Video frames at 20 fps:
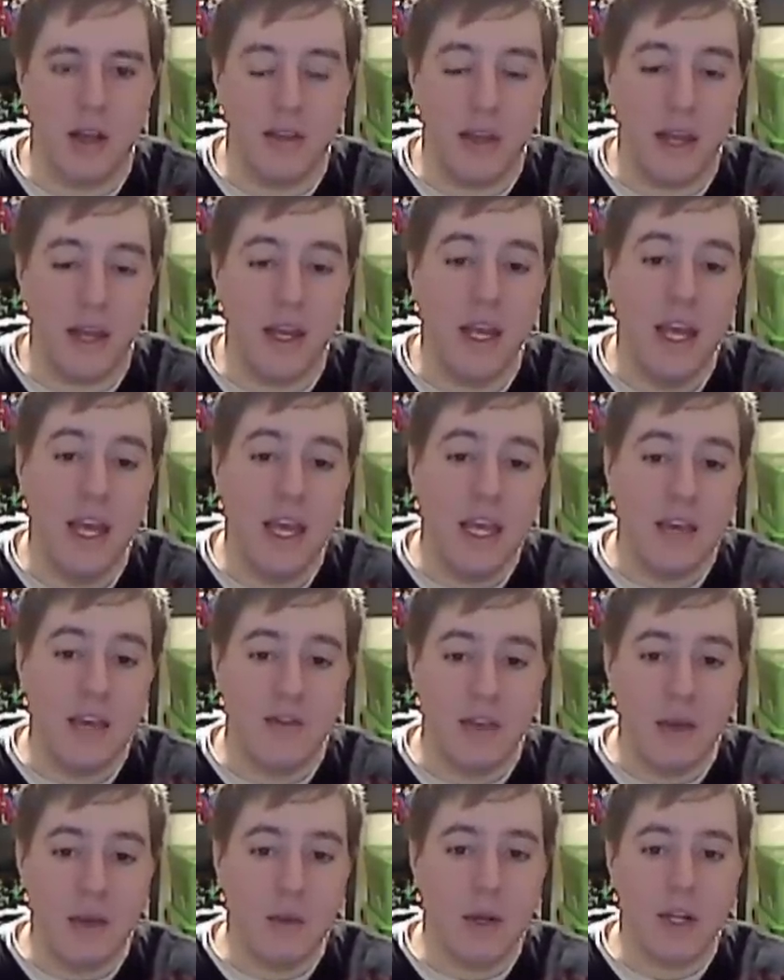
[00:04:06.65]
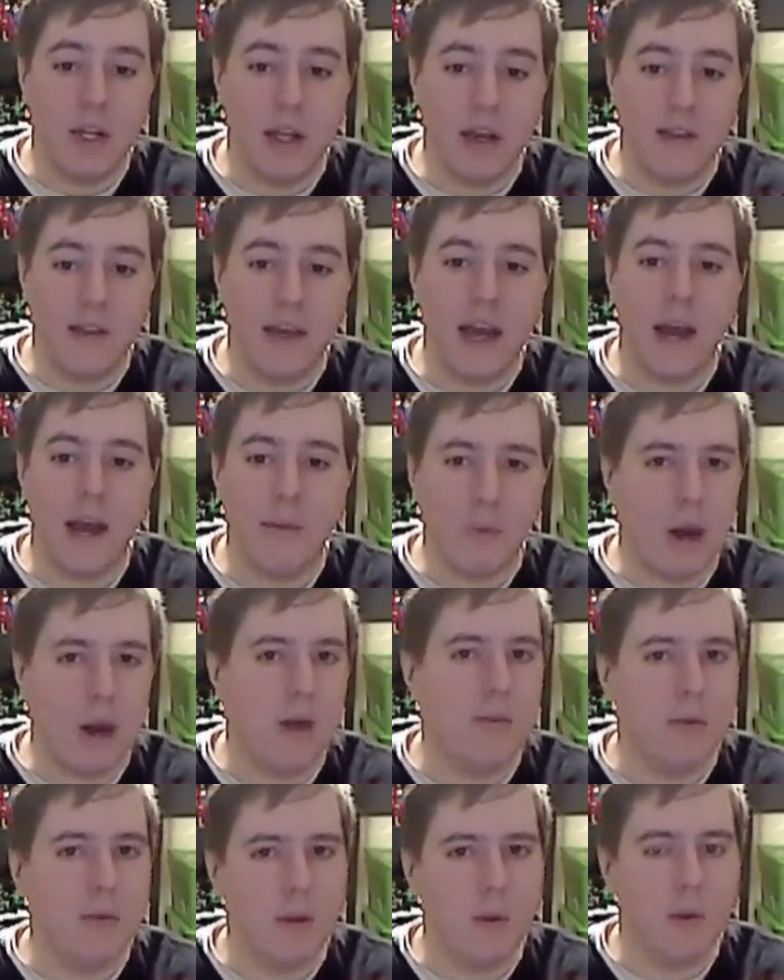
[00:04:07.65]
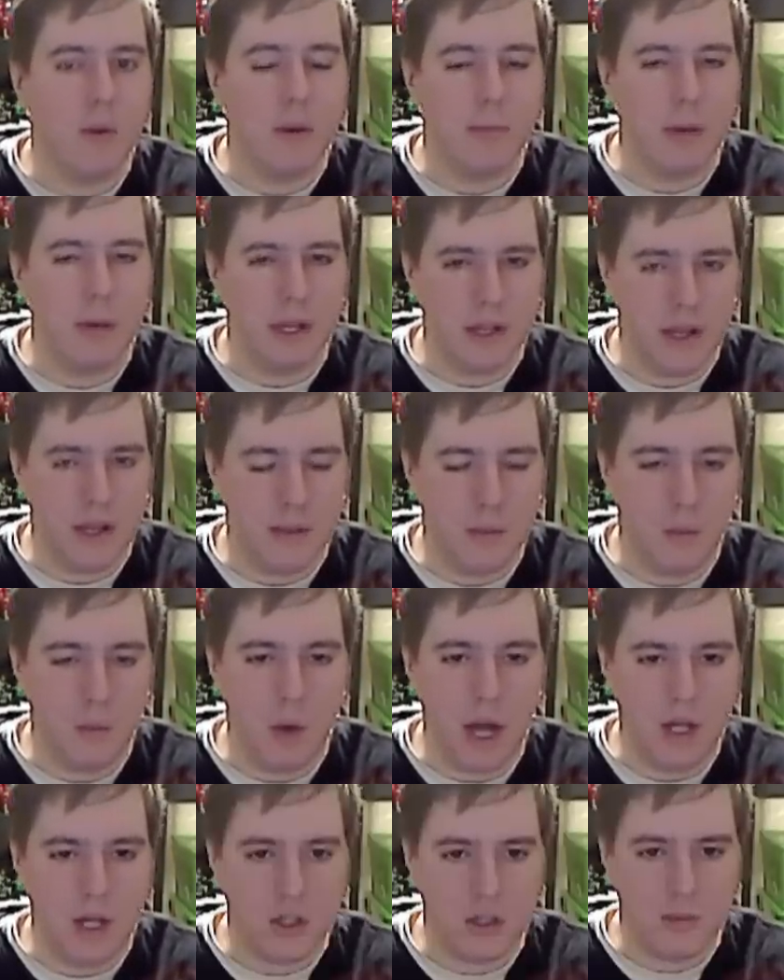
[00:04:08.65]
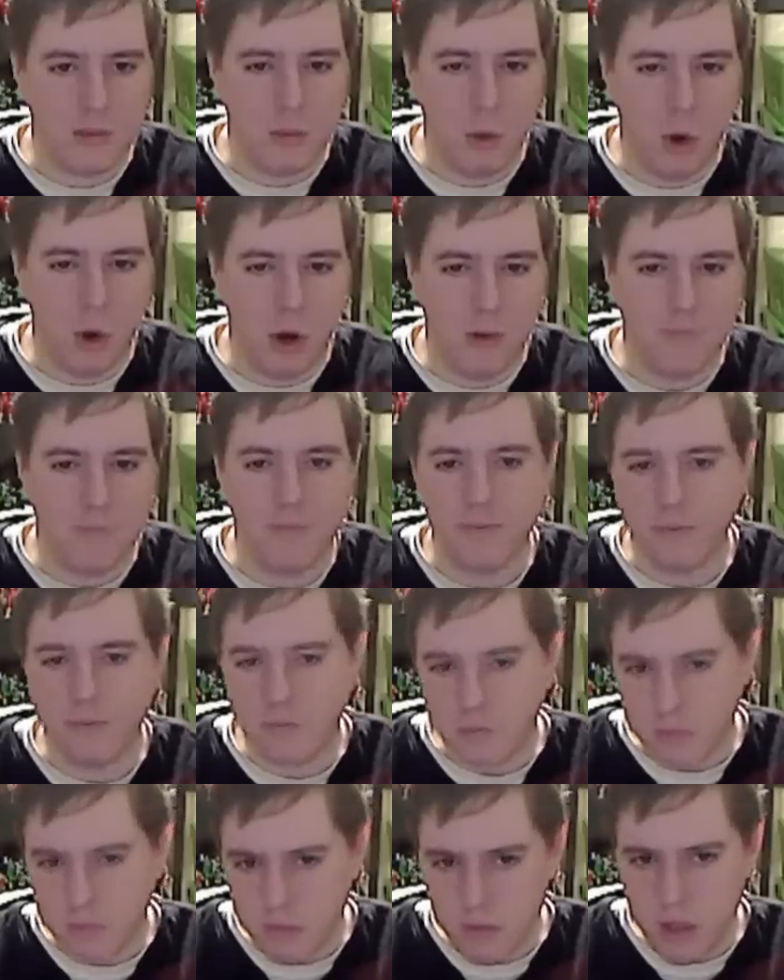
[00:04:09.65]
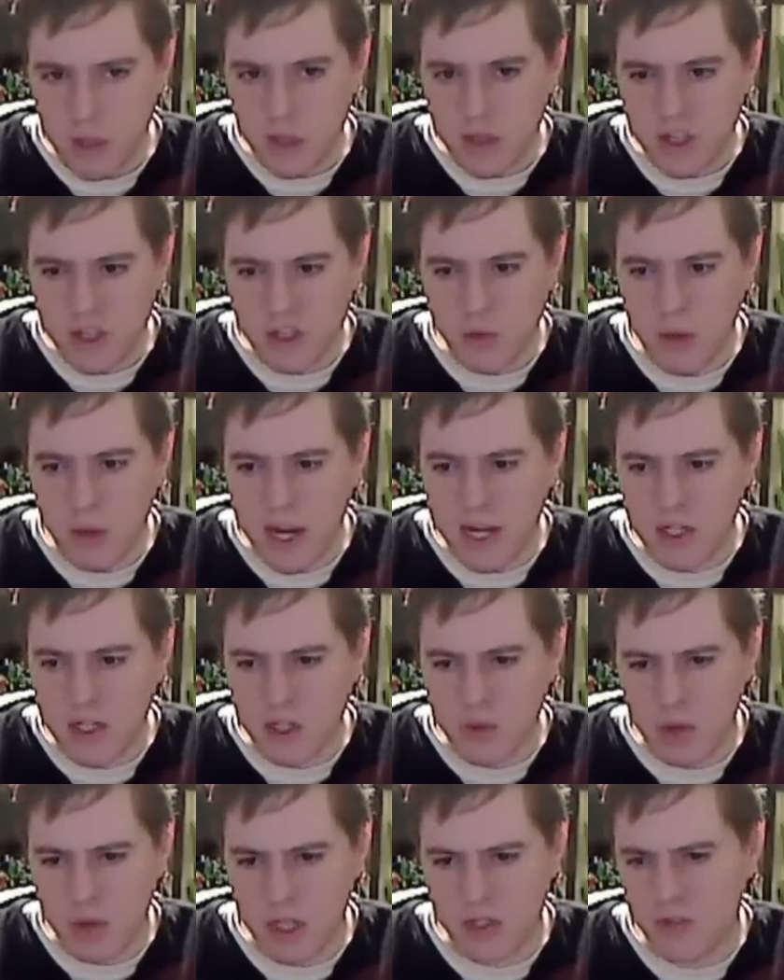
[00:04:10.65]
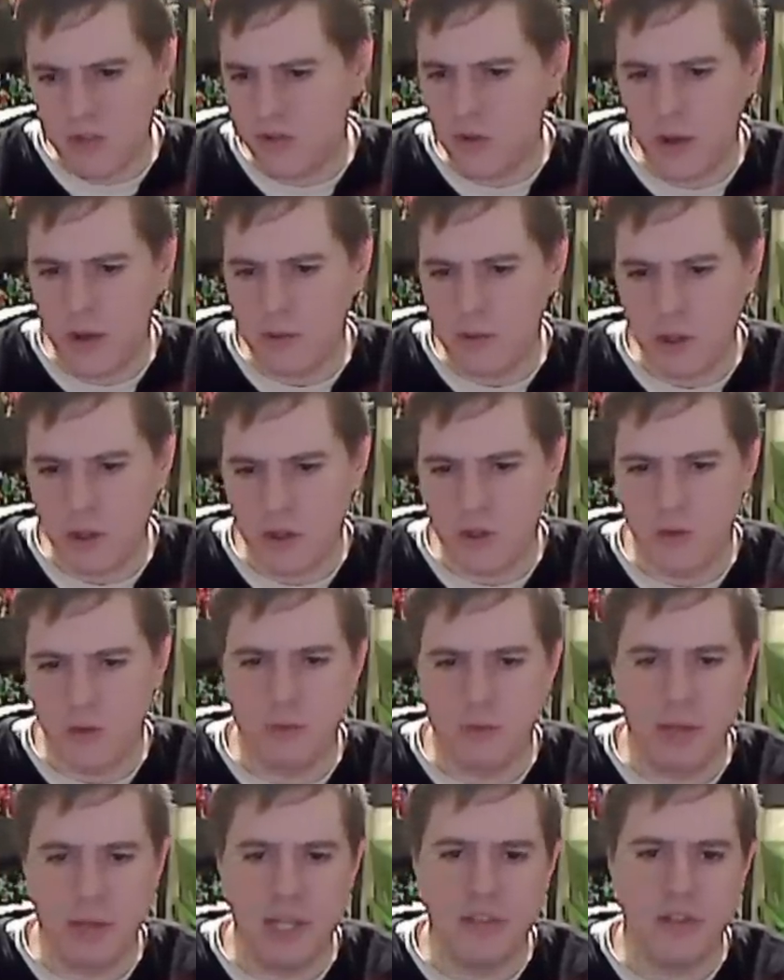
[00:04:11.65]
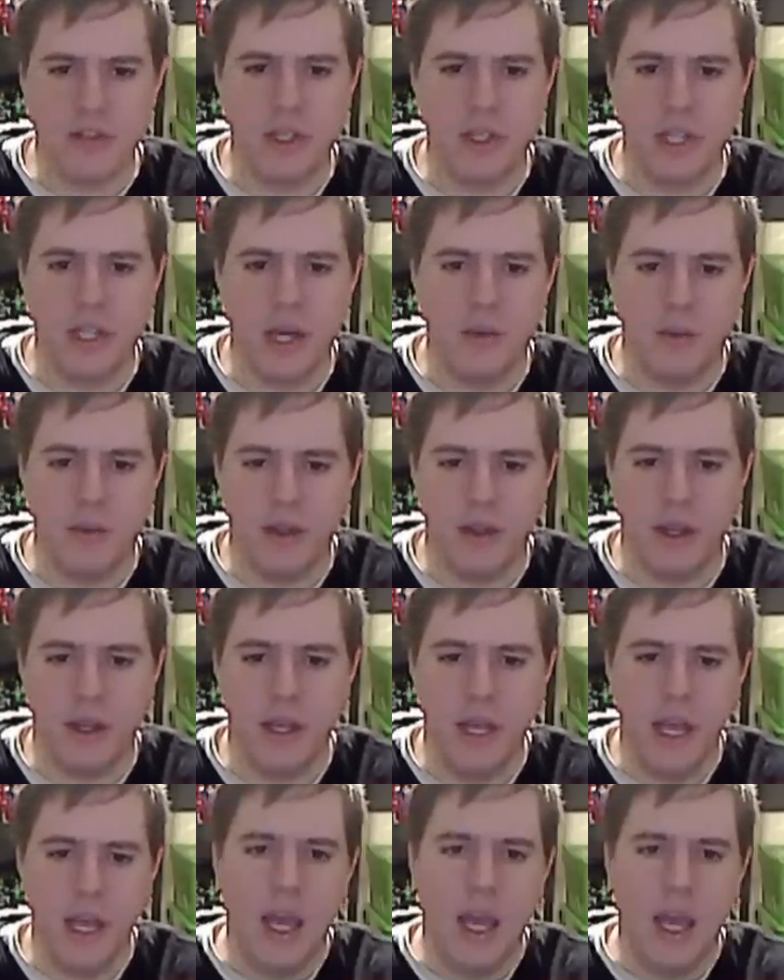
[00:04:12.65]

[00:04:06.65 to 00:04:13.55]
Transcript: And then if they would have done that, I probably would have picked it up and watched it more. This way, I just watched a few episodes and was basically done with it.